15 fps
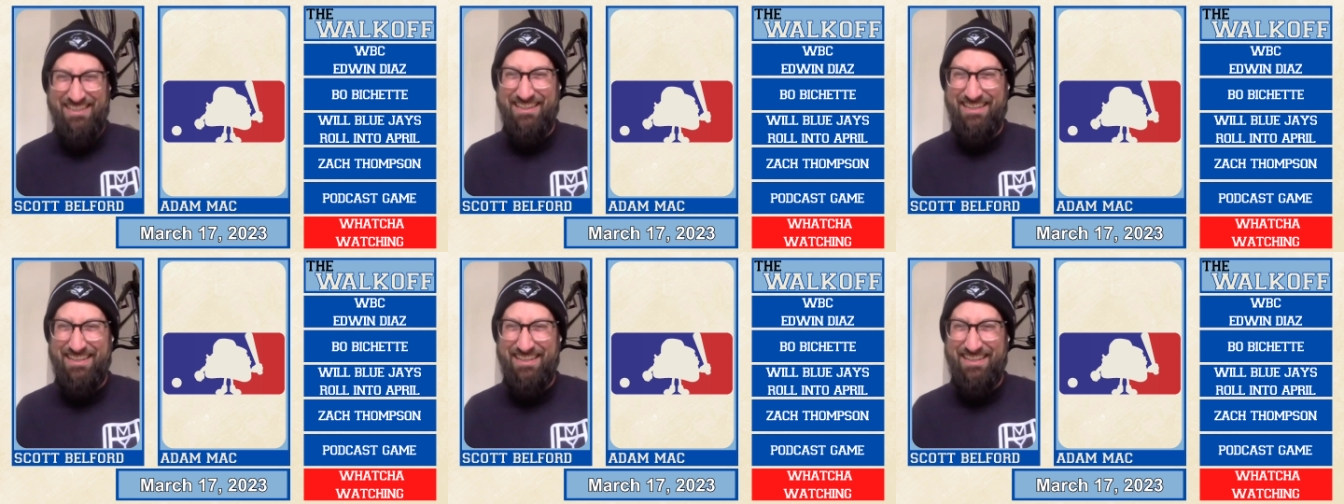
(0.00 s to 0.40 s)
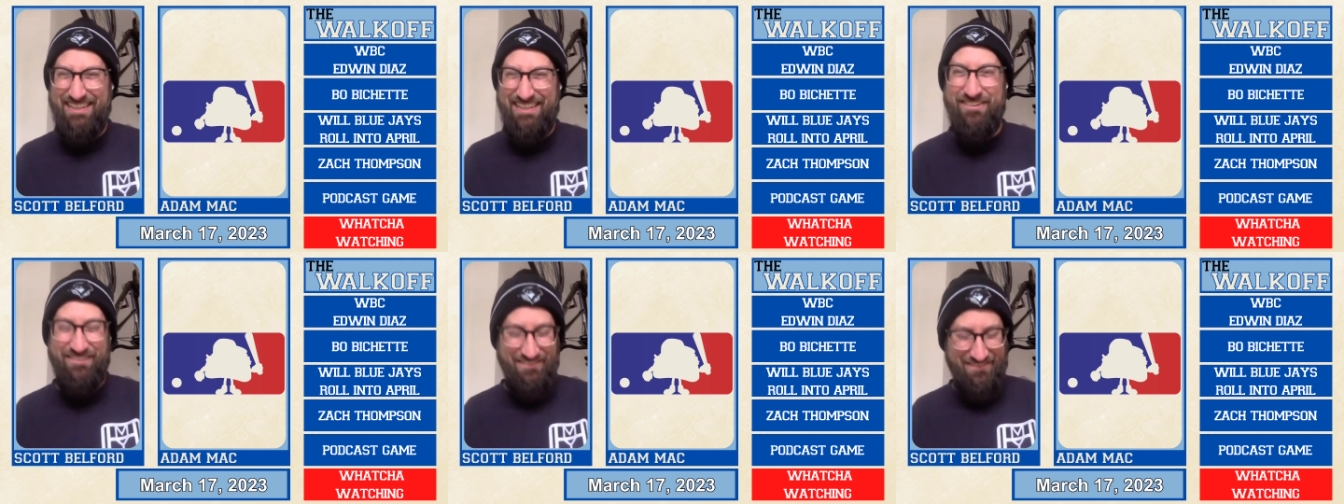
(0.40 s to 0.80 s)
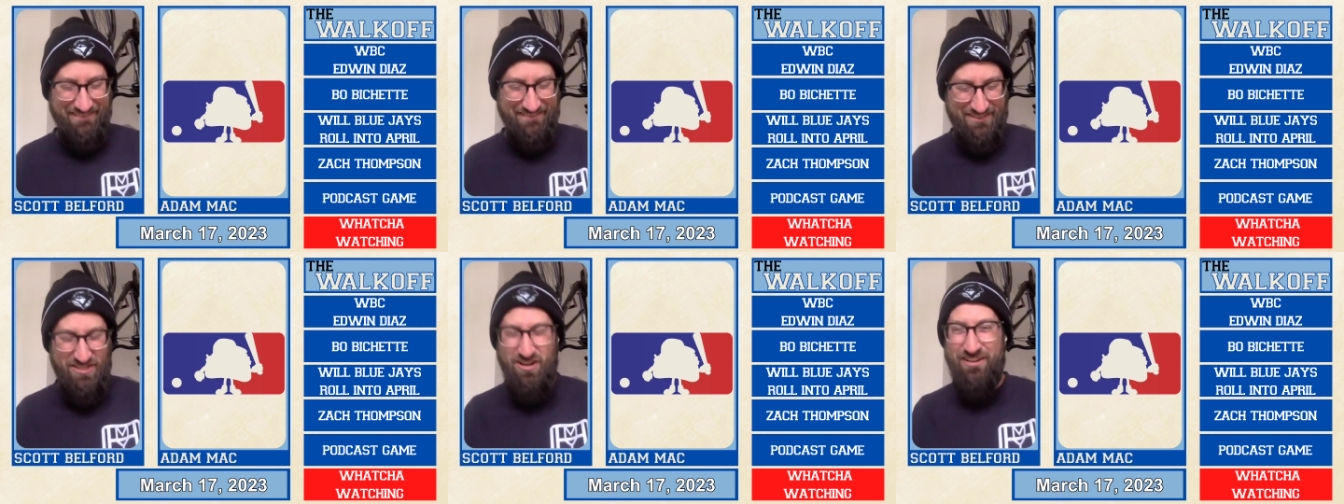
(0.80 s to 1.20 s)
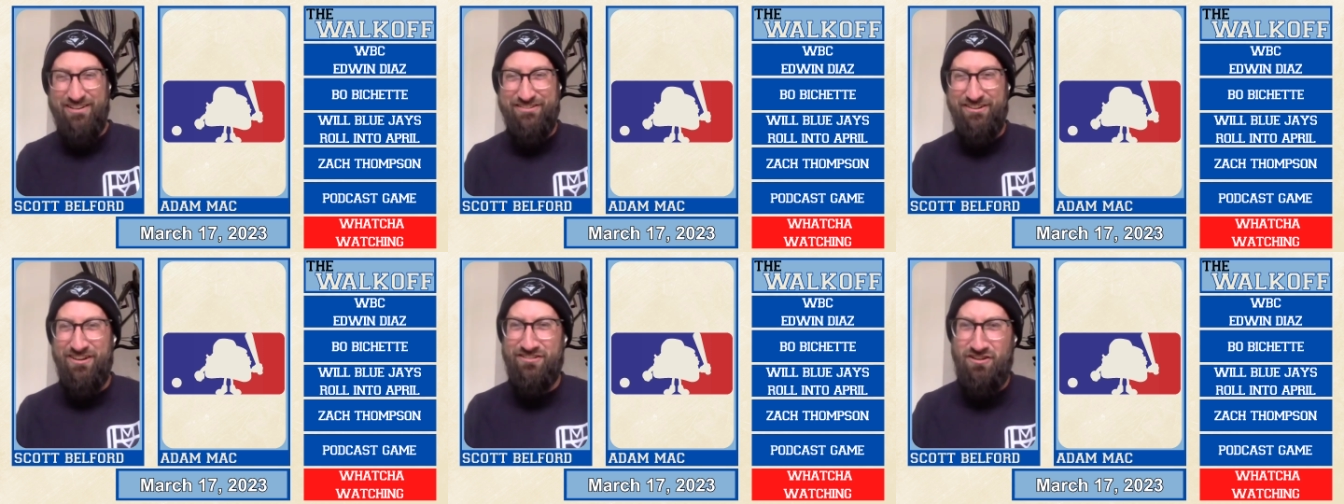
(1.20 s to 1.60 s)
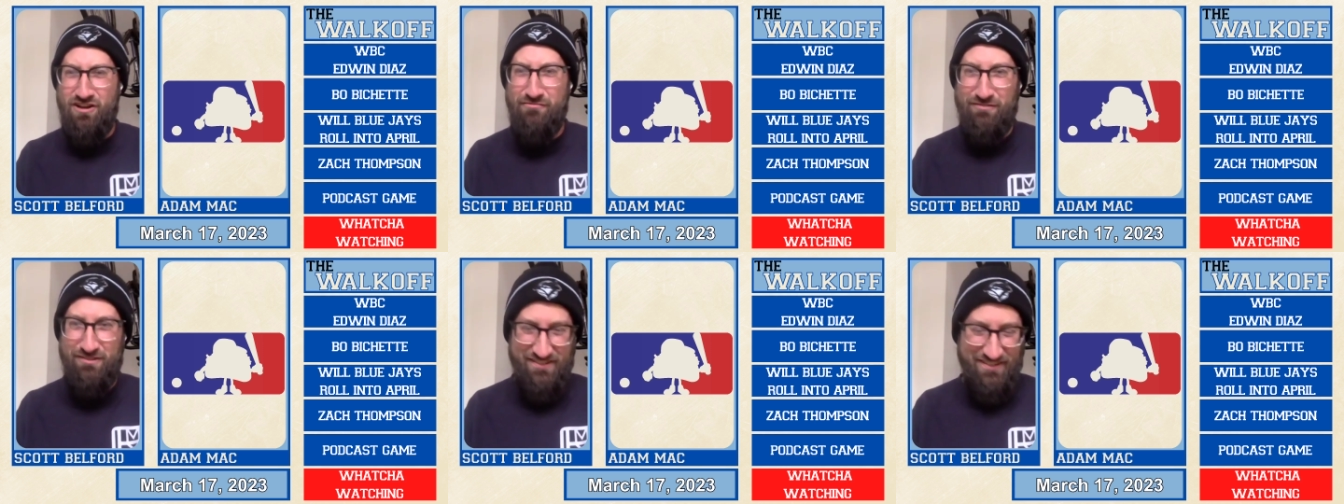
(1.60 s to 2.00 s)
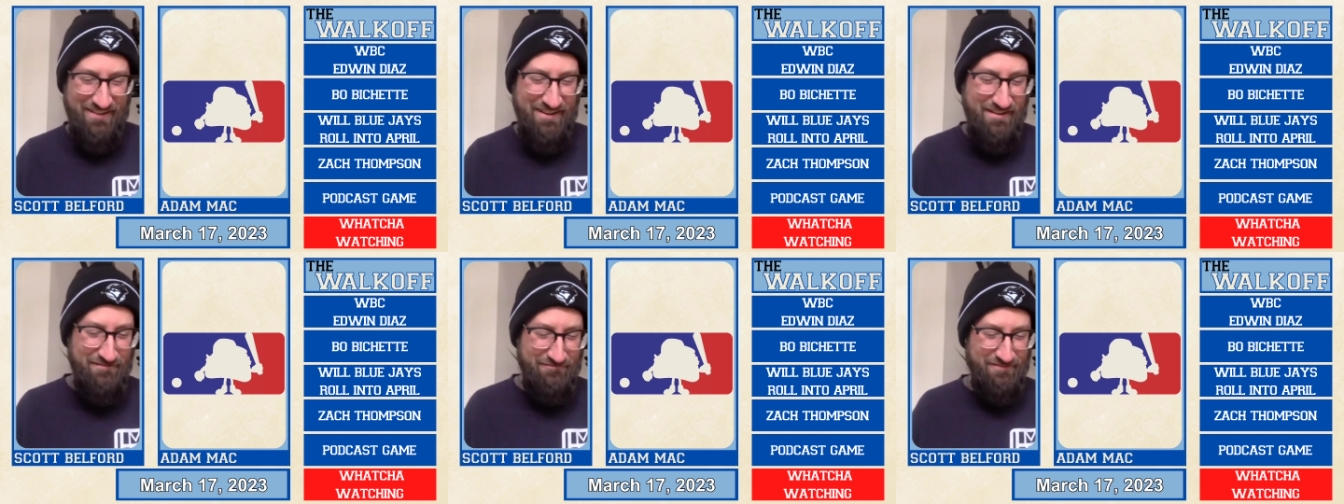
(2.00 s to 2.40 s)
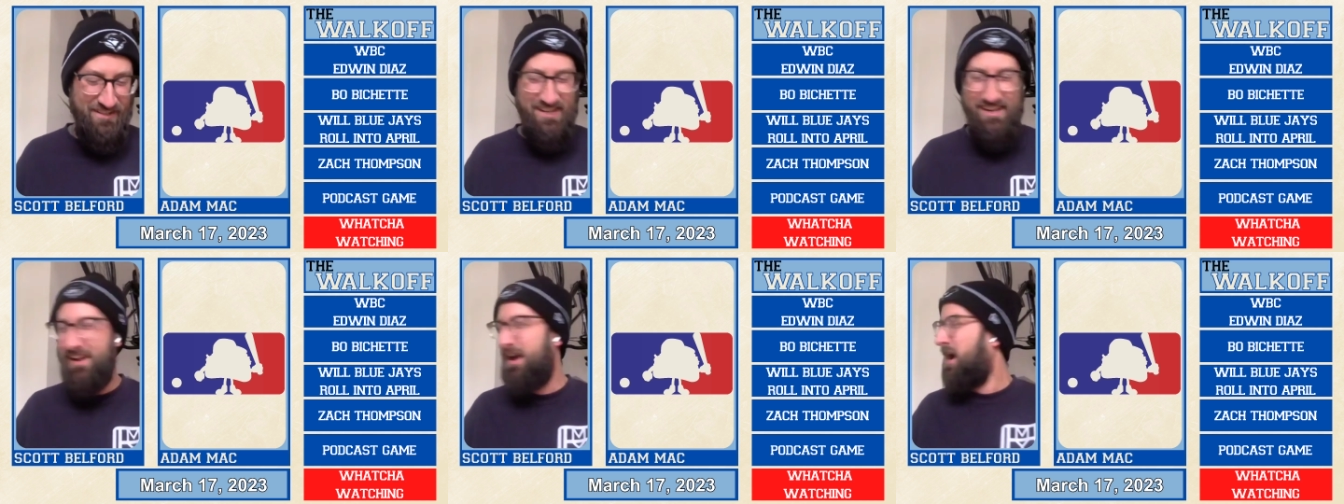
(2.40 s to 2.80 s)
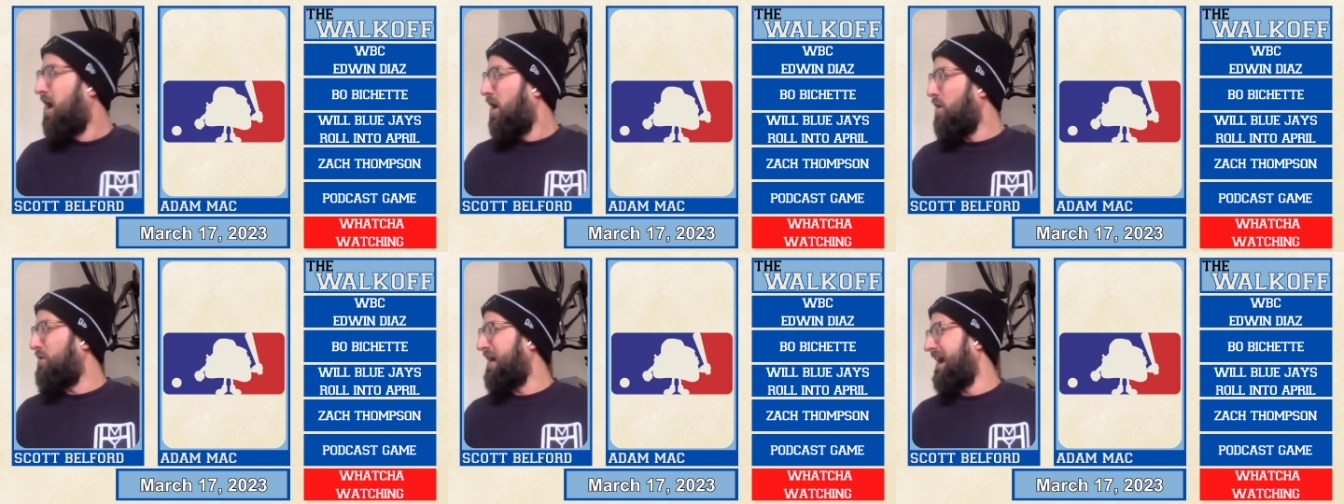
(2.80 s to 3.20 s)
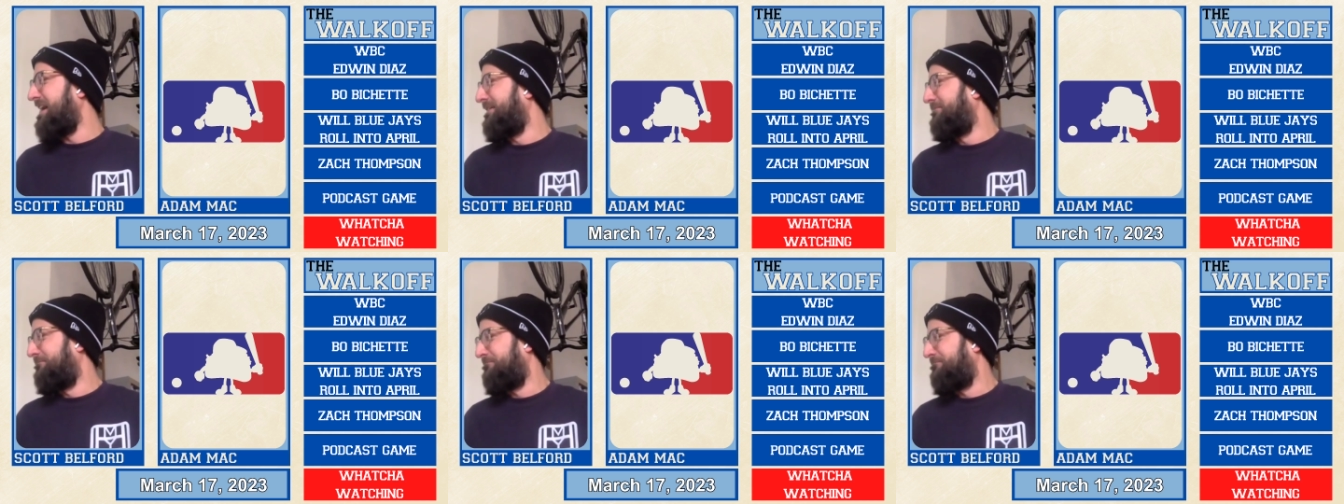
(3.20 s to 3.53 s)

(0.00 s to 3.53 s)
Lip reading: There we go. Scott wasn't enough. Okay.